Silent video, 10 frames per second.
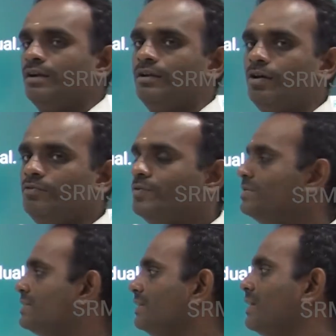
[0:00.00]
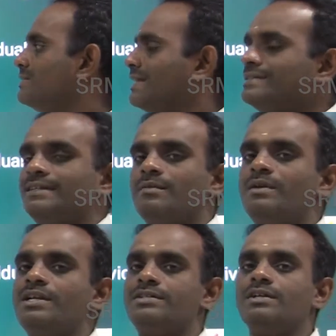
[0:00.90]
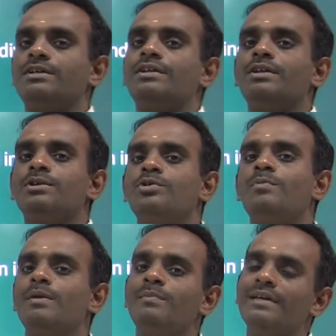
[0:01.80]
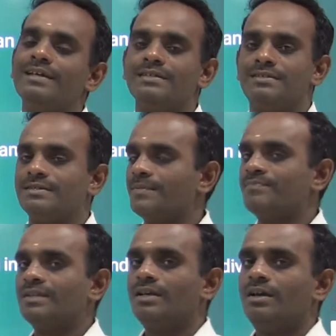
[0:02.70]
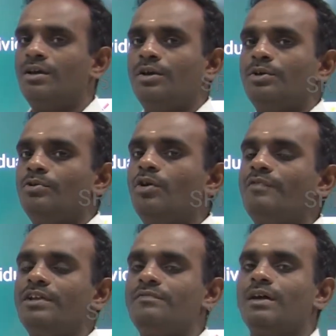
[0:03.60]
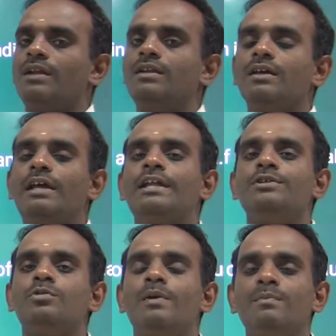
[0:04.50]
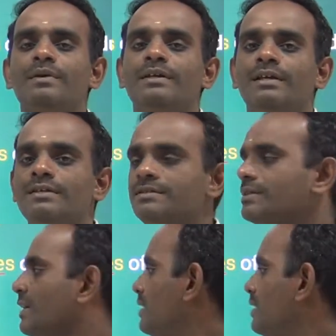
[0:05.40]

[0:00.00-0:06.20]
Now we will see the sex determination in human beings. You know very well in human beings